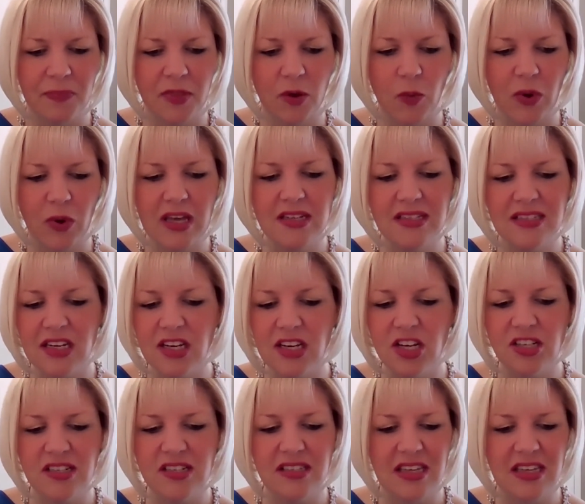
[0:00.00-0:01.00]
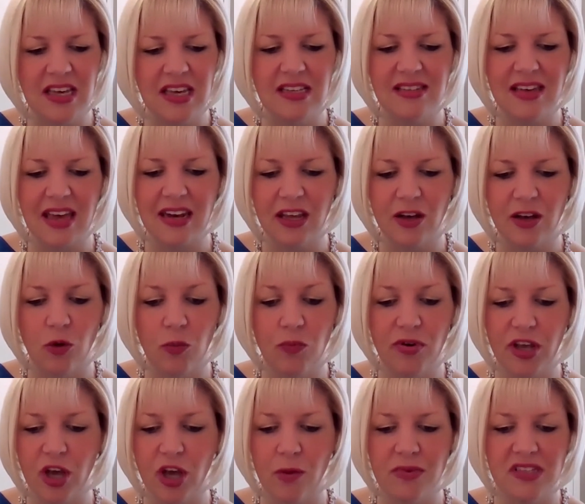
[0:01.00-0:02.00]
We continue to see technical
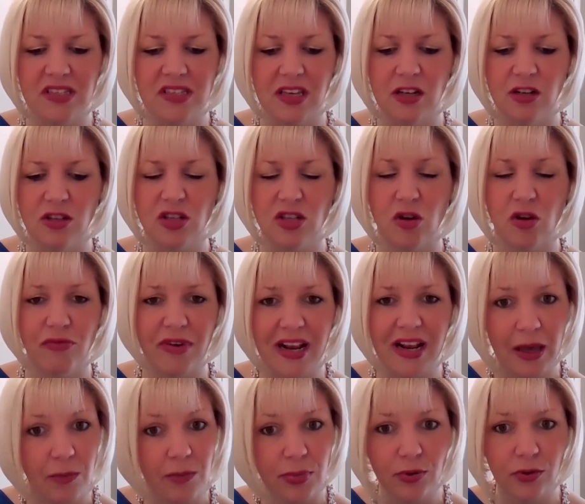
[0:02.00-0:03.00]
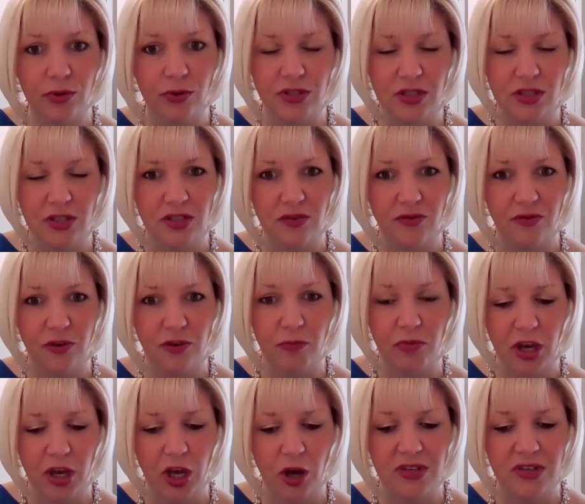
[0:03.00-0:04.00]
procurement skills are really important for
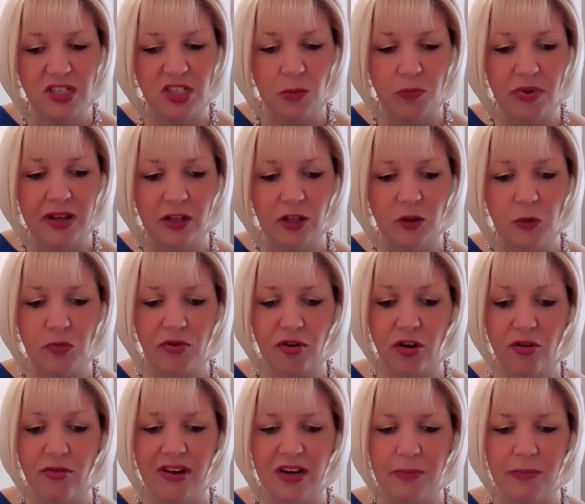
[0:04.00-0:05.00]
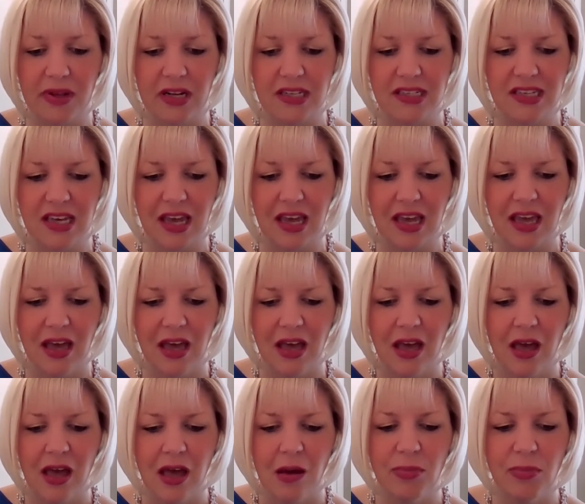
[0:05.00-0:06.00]
procurement to build credibility,
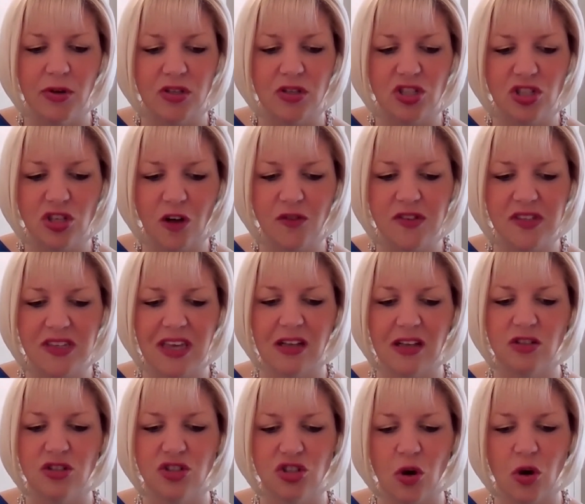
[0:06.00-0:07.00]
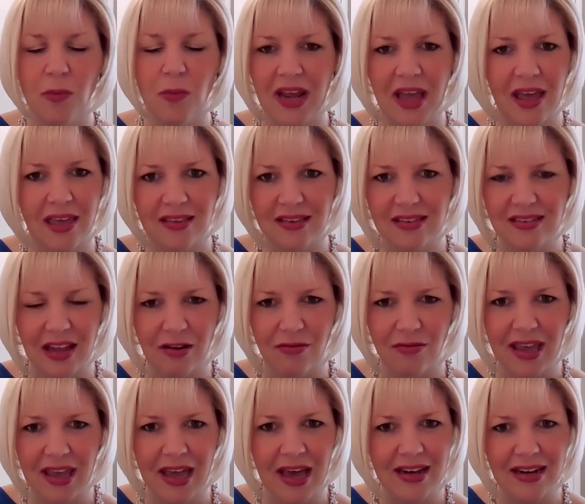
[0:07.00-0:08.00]
but soft skills dominate the
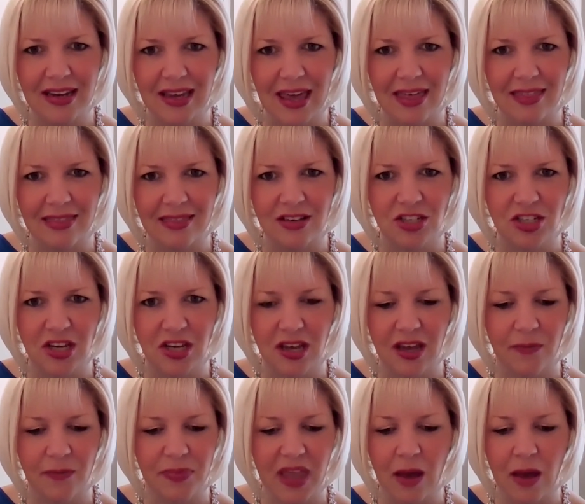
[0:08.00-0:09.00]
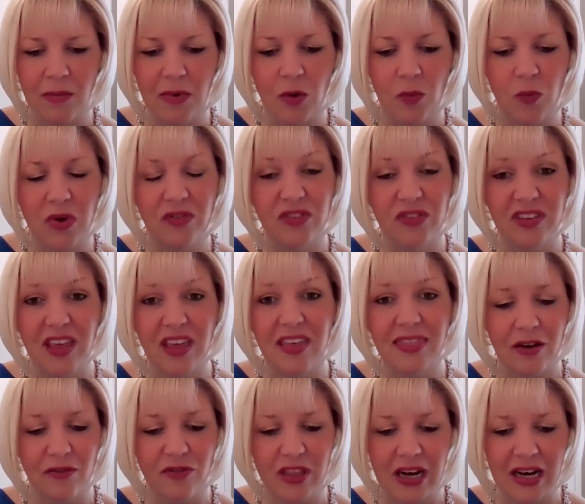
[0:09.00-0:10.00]
salary guide again this year, and we've seen
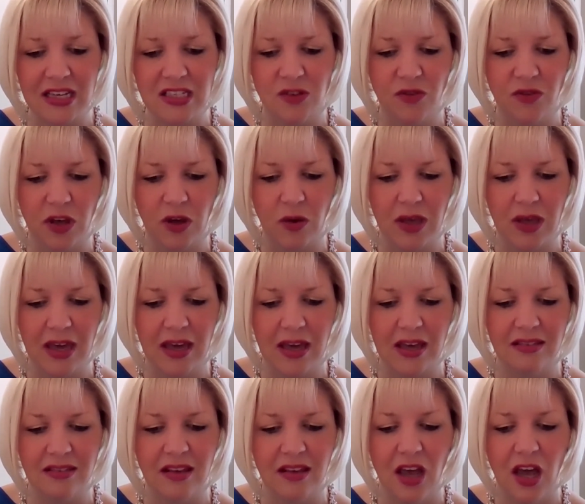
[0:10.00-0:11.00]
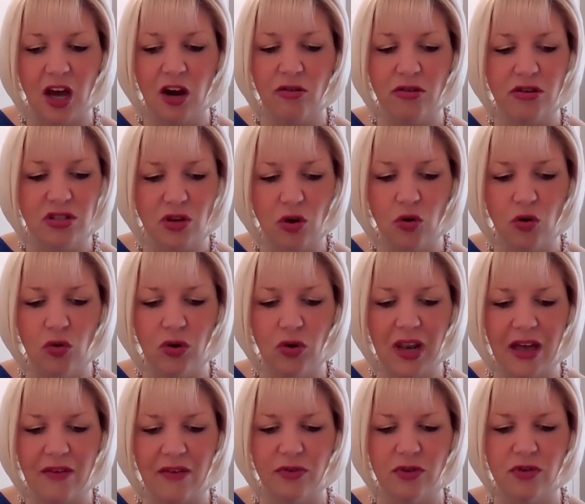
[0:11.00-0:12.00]
that for the last few years across all
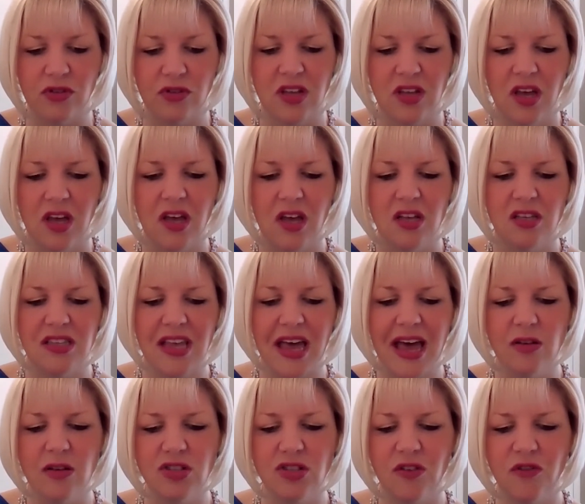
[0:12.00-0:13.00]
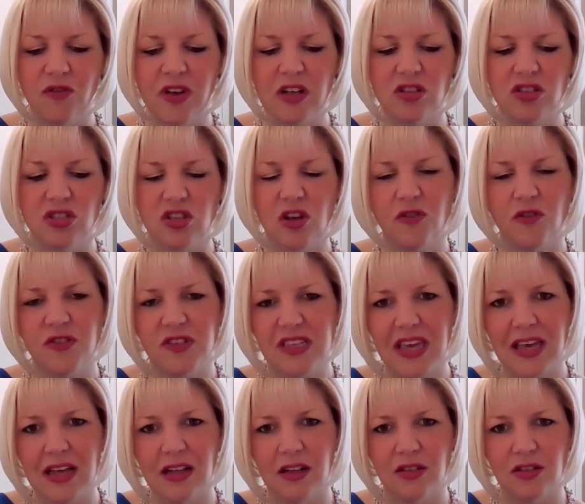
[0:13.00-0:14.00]
levels. So how do you feel soft
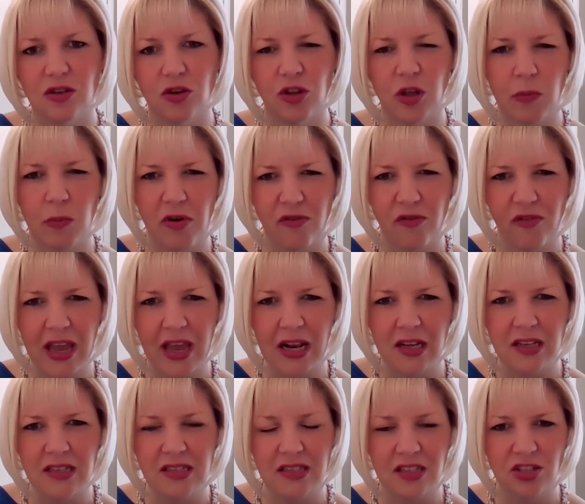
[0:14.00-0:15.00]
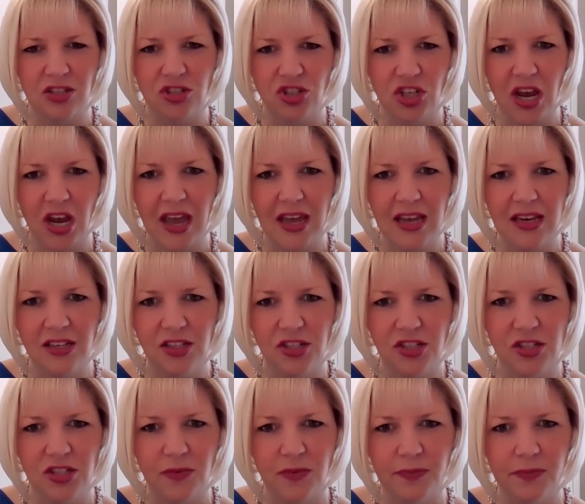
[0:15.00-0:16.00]
skills or the prevalence has
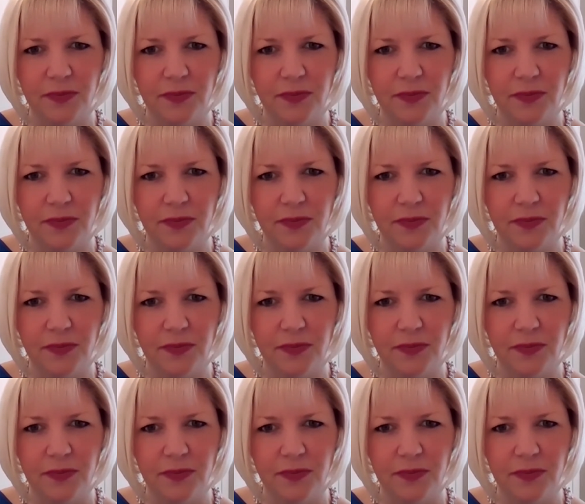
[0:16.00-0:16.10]
changed?